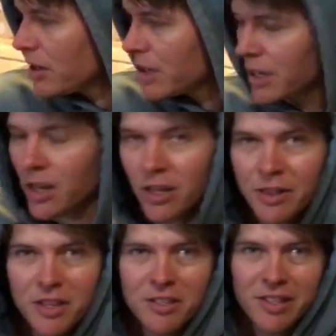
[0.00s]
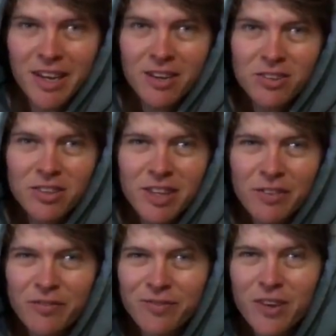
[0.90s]
Like, I like their sound.
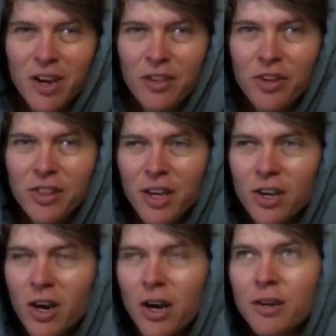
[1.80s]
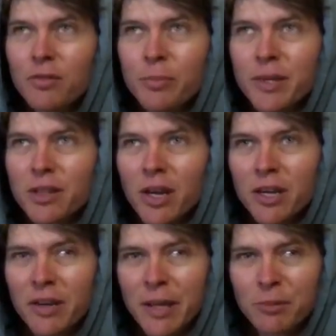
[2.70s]
I think they're kind of a bit like
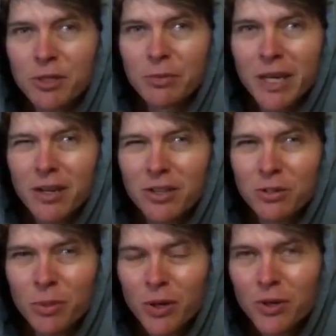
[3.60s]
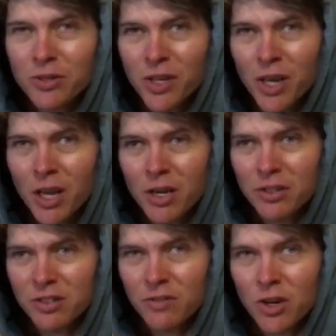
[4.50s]
a hipster band, I suppose,
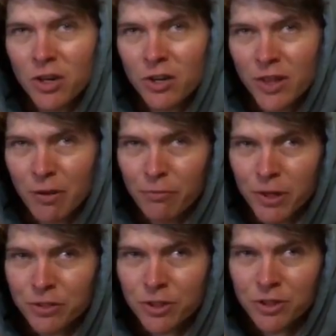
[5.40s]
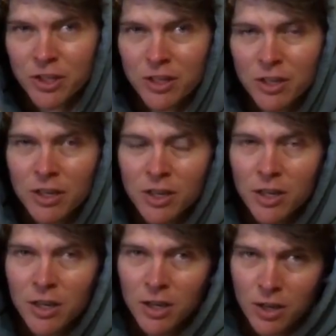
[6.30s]
because they've kind of got that retro thing
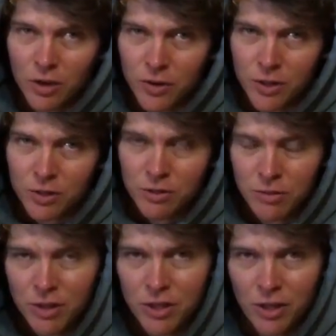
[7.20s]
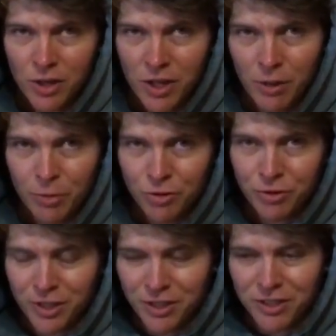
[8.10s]
going on, the
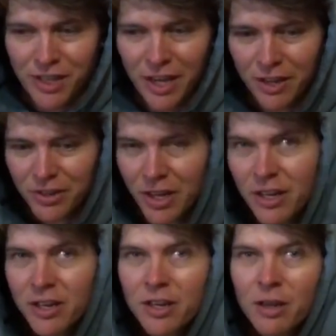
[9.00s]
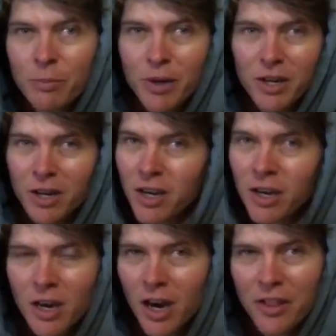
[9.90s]
imagery and the sound. But
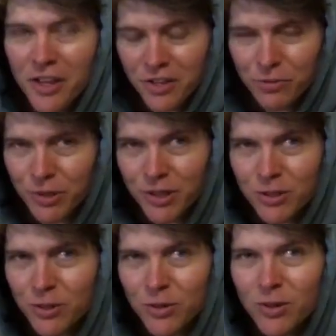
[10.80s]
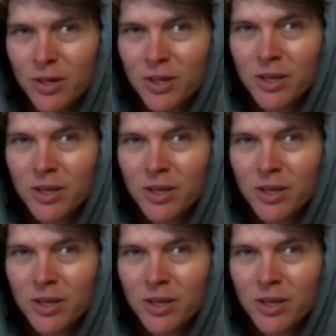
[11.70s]
I think it's really cool.